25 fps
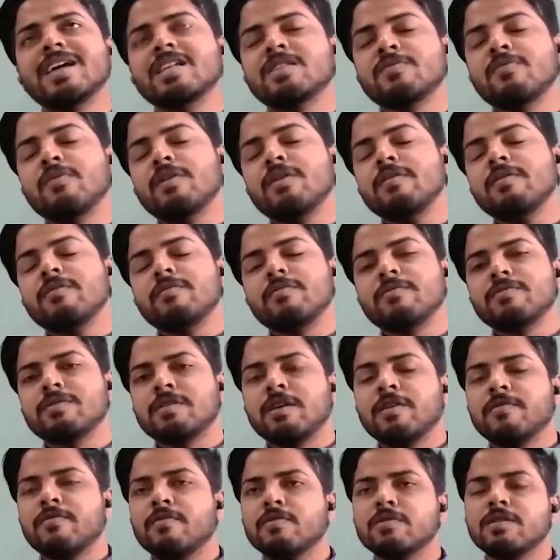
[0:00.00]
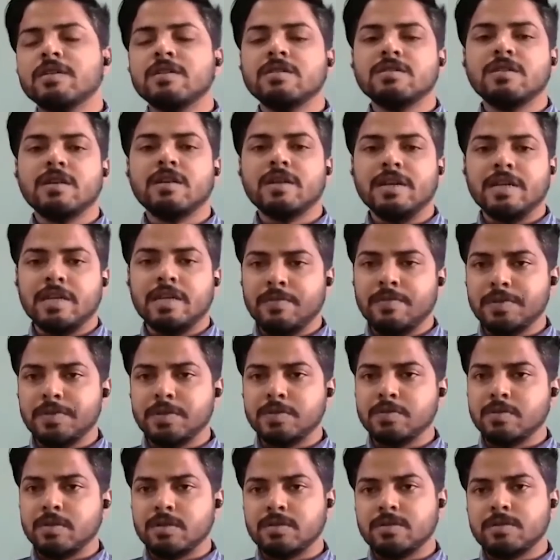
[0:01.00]
acts were there for the
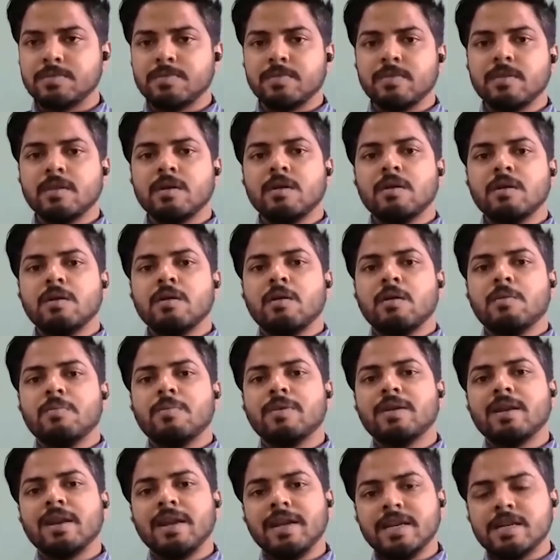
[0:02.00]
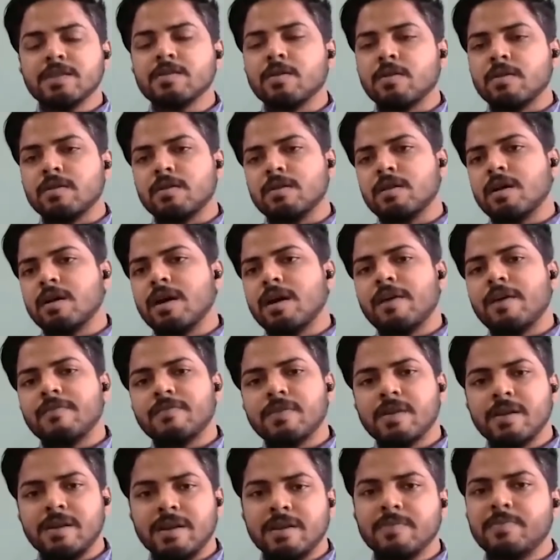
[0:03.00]
individuals. But later on,
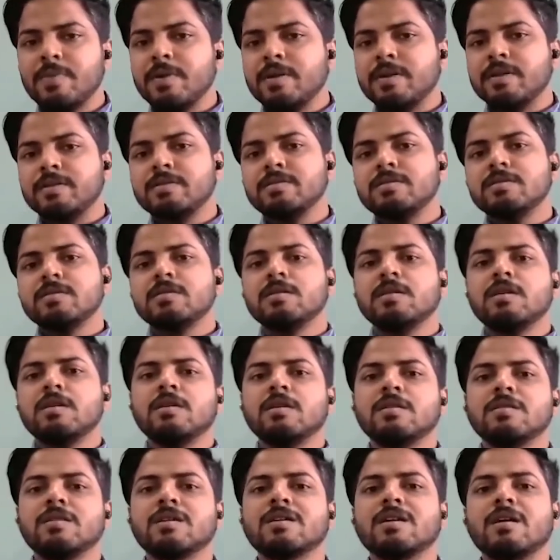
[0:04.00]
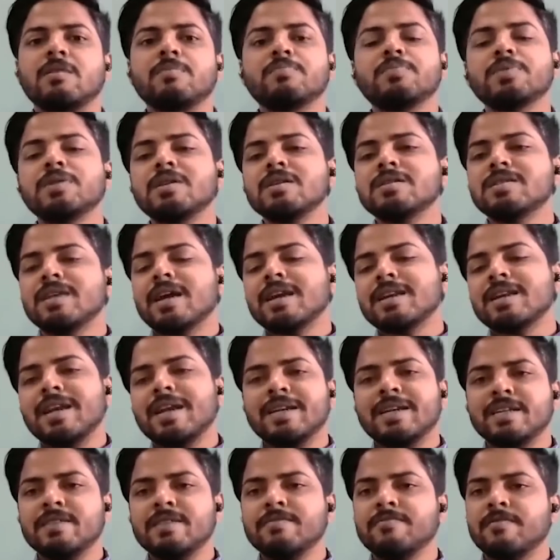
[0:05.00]
after independence, the Companies Act
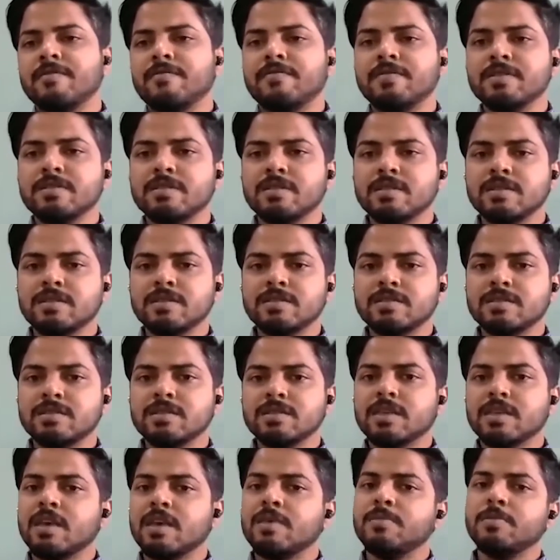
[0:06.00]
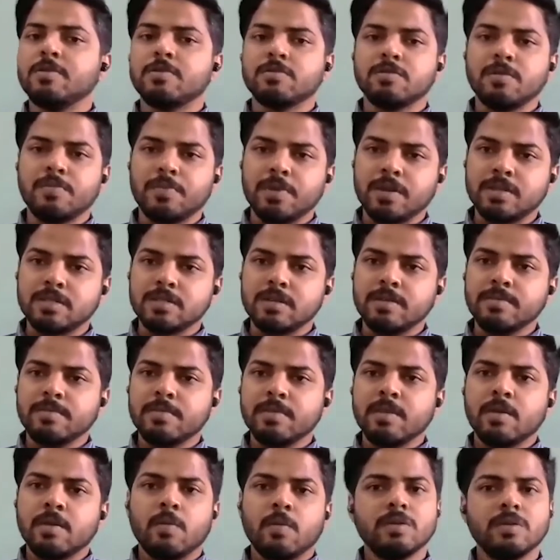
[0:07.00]
1956 came into the picture,
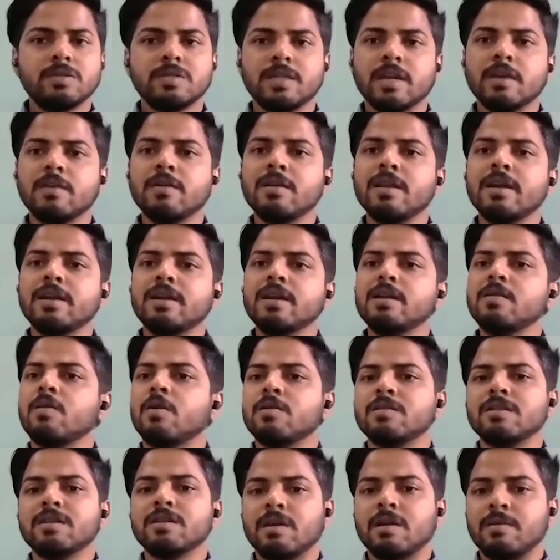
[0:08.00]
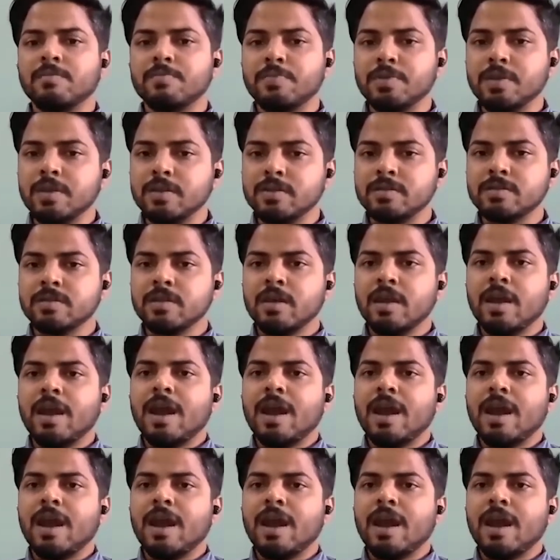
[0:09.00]
which regulated all the companies.